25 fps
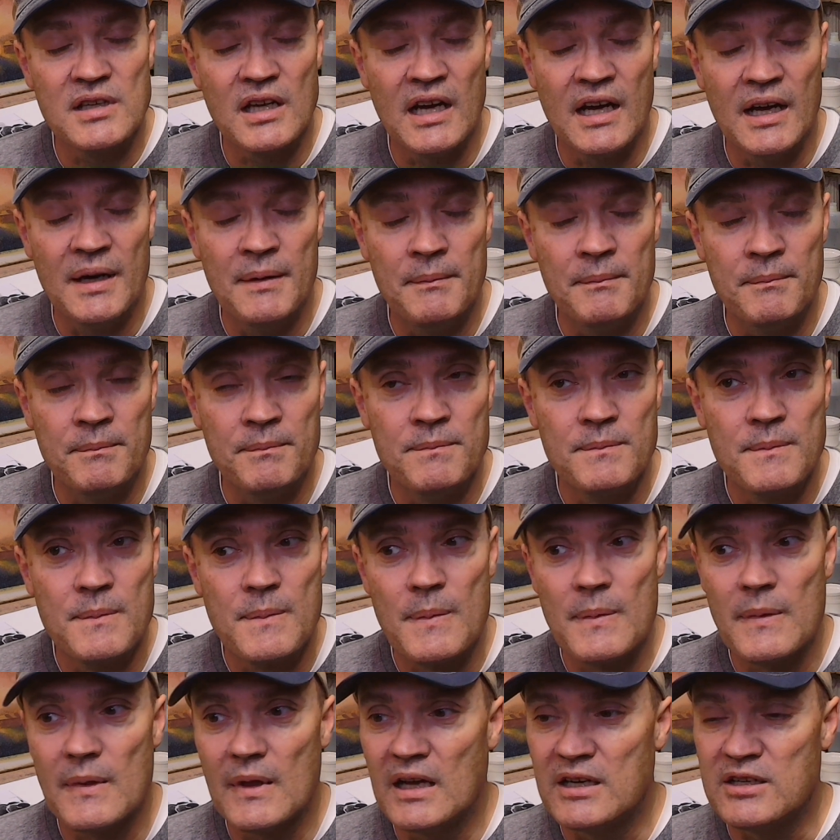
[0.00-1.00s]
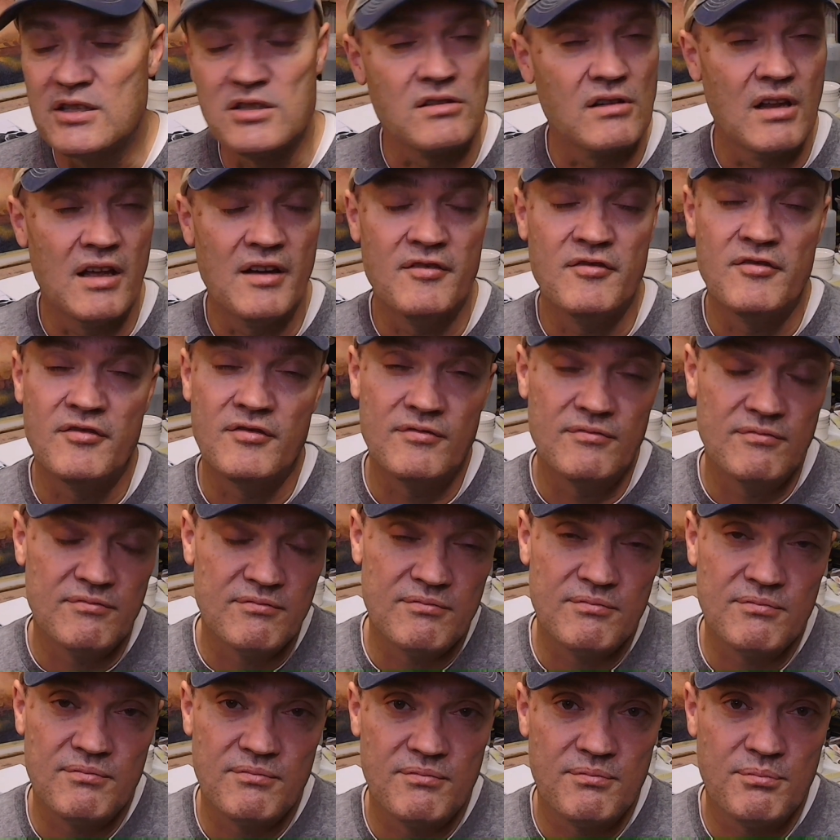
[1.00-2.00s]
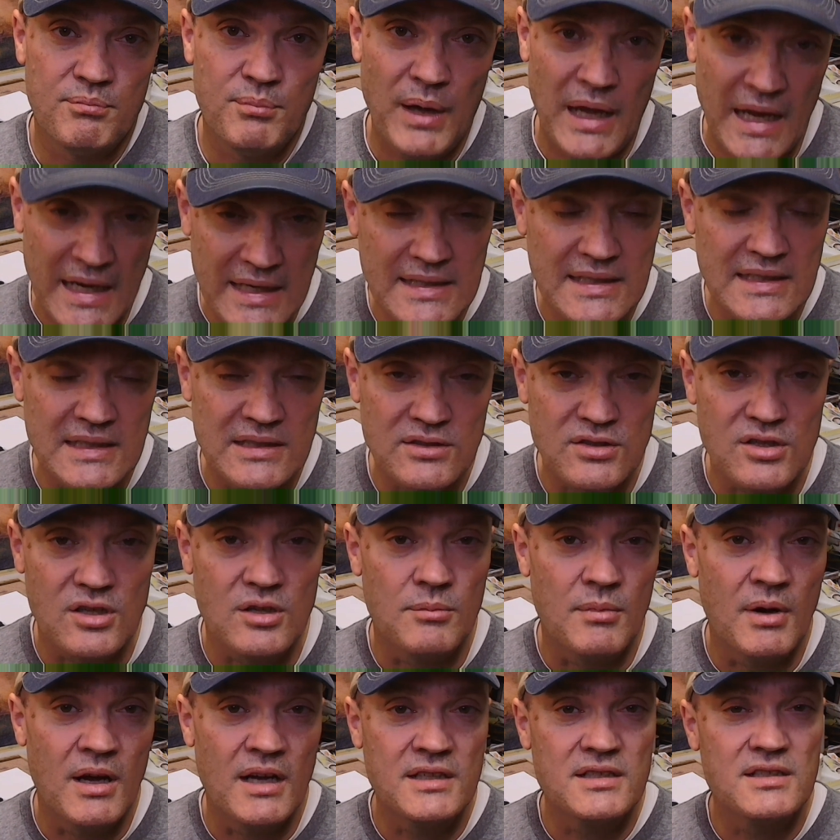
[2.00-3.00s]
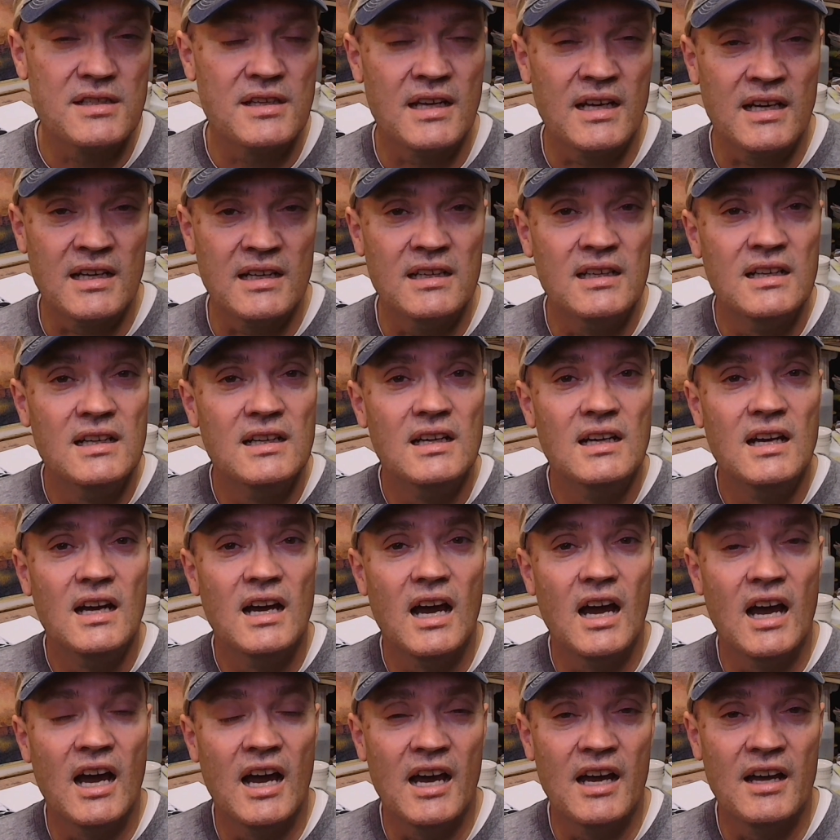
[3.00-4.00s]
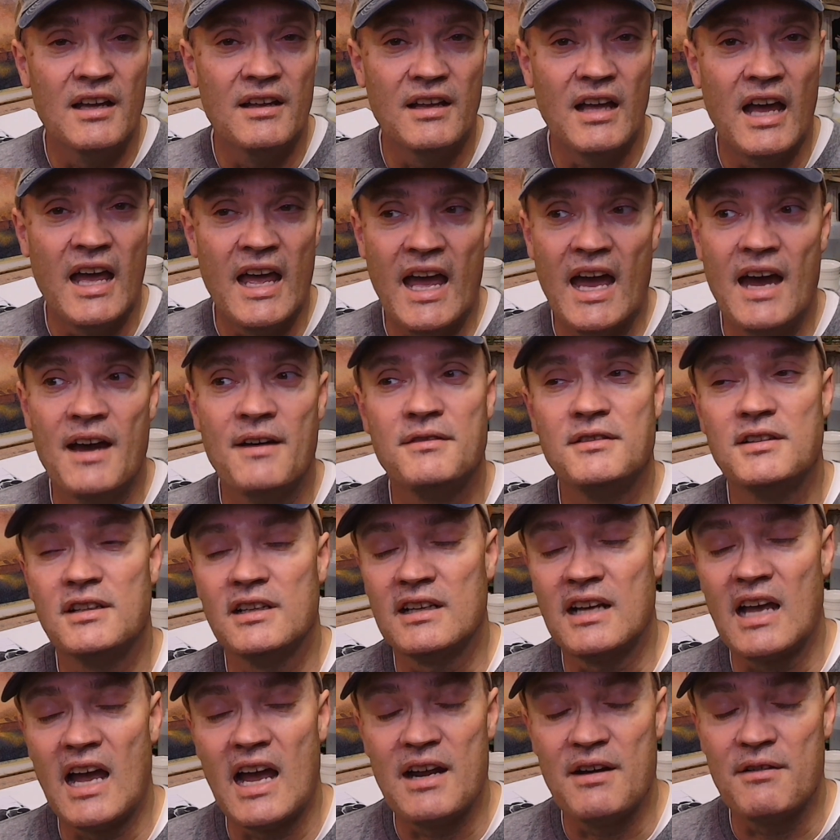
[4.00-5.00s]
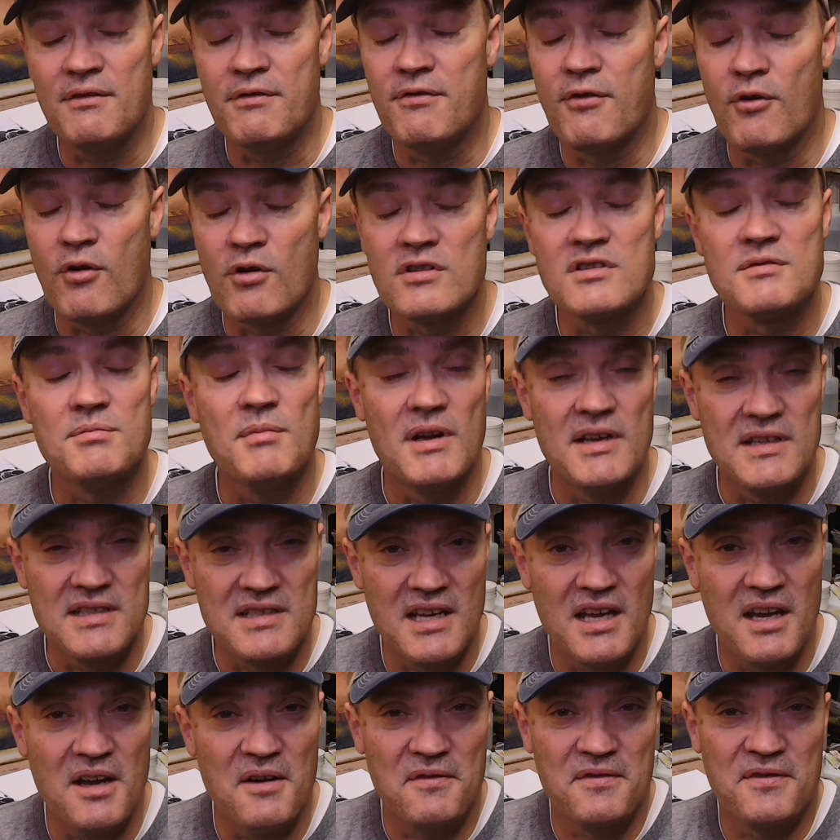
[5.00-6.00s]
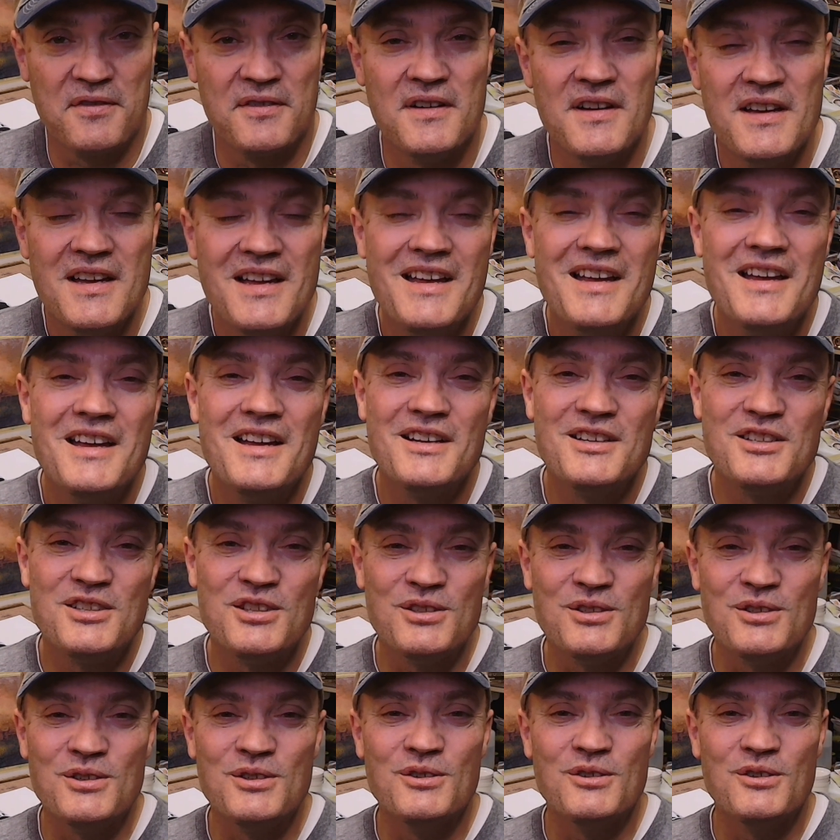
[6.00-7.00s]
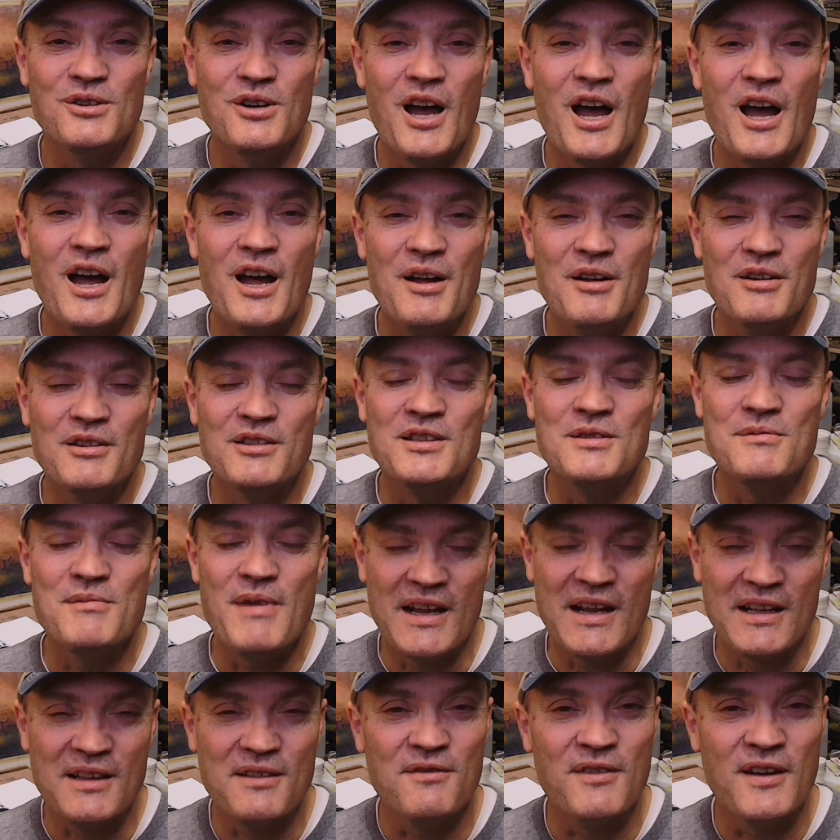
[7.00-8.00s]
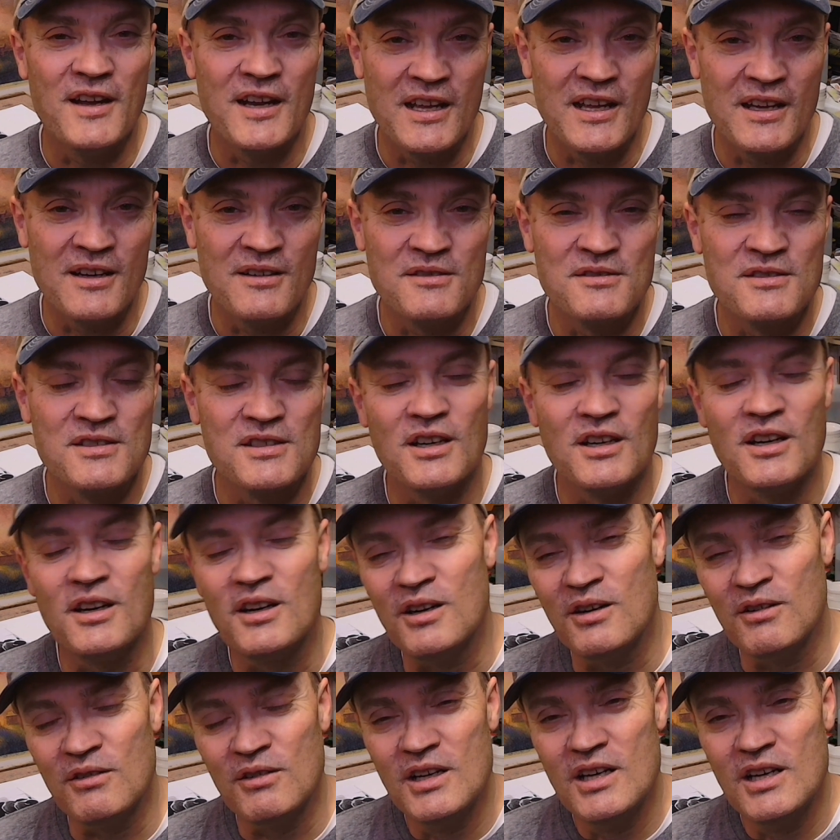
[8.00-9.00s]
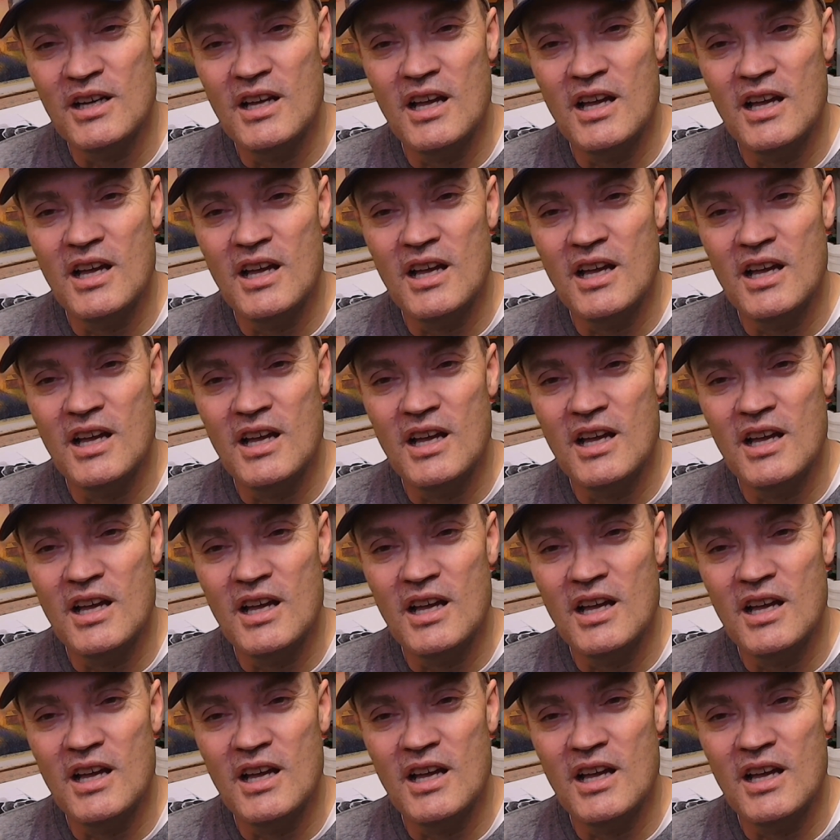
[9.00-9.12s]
I just love painting so much that I have to kind of force myself to make the videos. So